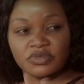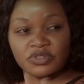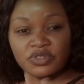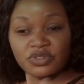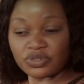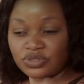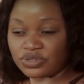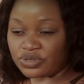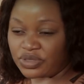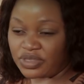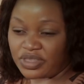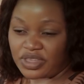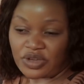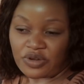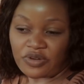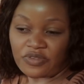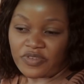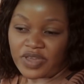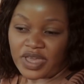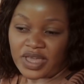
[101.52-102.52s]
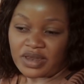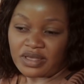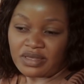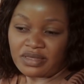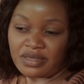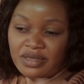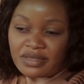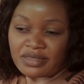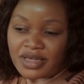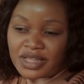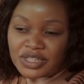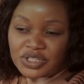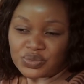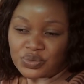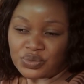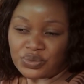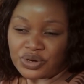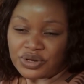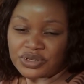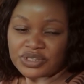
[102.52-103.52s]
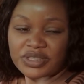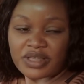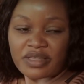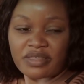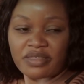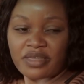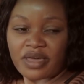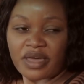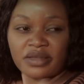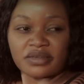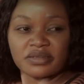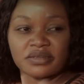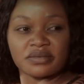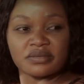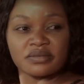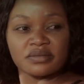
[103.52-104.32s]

Could you think of anything that's worse than that?